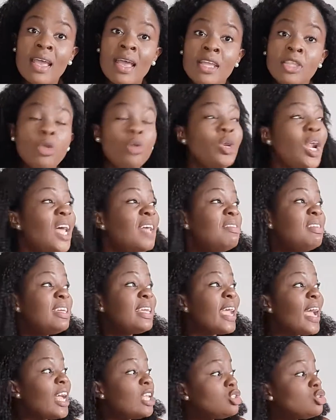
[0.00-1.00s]
They will not even
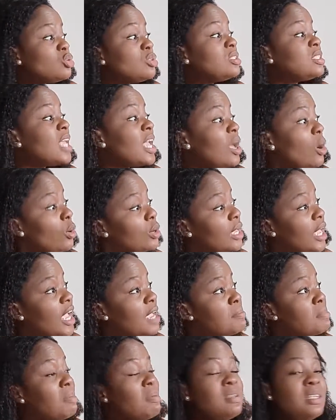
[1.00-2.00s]
care to say, okay,
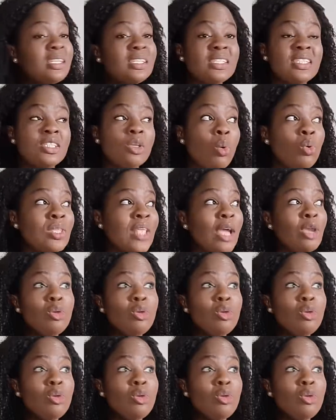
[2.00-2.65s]
maybe this is the owner.